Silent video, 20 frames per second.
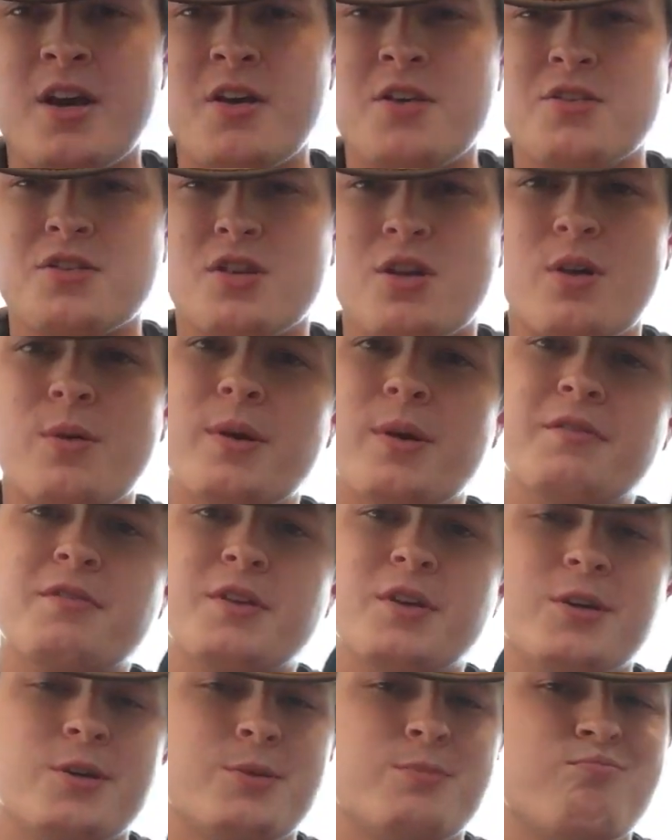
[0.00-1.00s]
So if
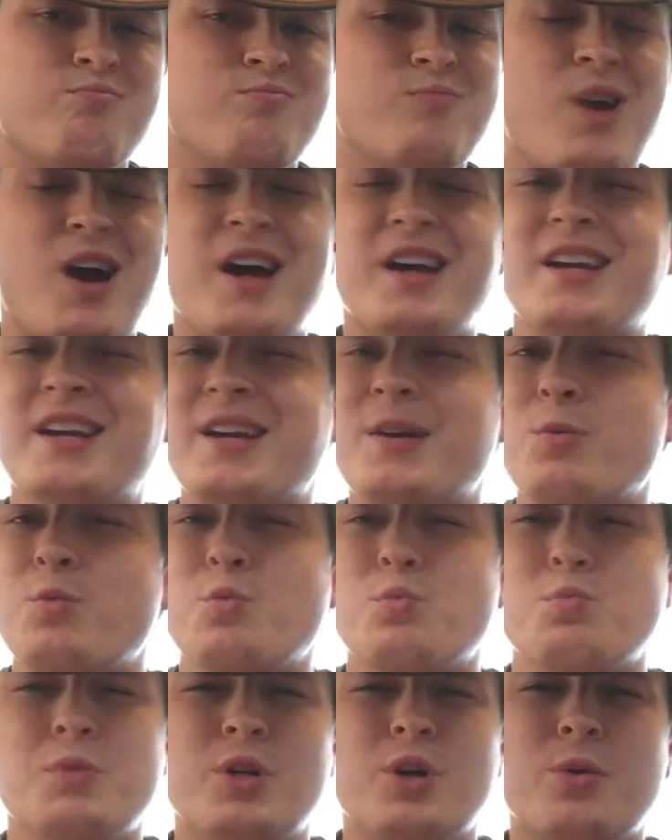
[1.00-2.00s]
you're
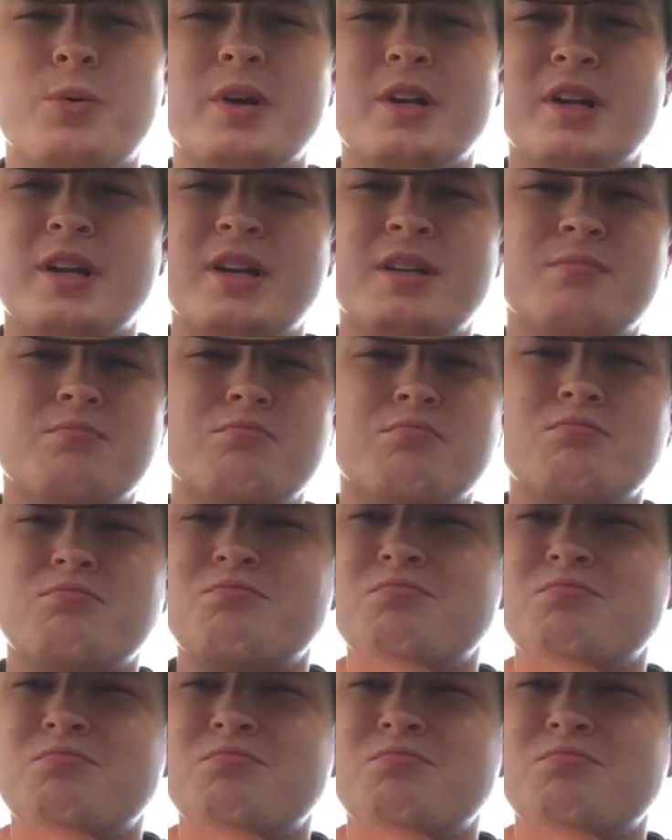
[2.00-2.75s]
hiking in